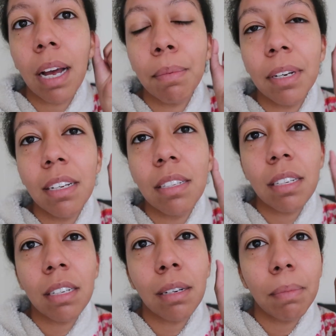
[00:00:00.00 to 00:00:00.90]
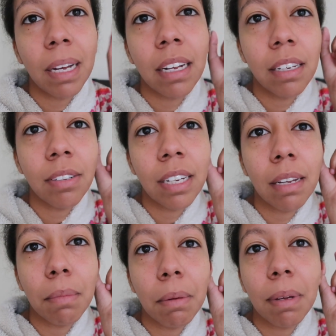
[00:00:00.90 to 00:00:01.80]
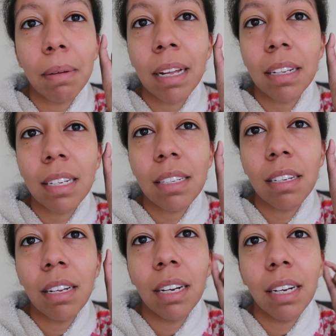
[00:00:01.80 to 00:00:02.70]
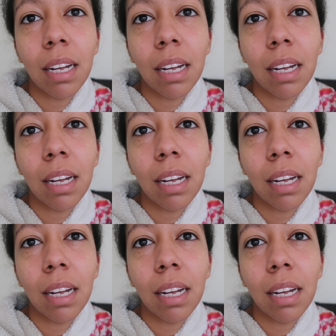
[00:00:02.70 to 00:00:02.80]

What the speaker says: I'm gonna start by doing it maybe about this long